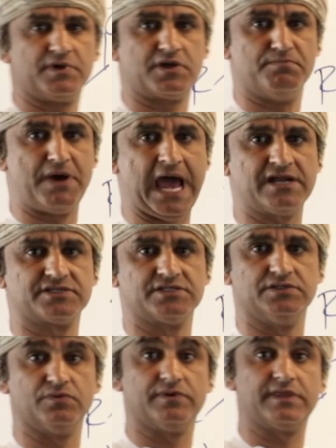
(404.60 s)

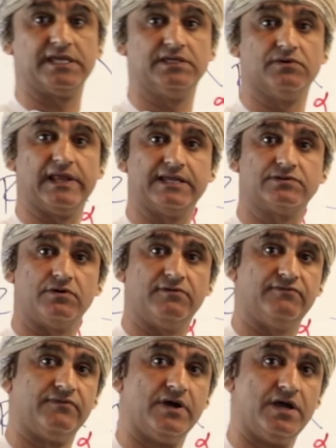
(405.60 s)
comparison with the enolate
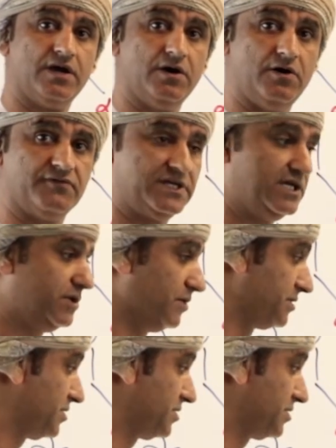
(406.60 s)
of ketones.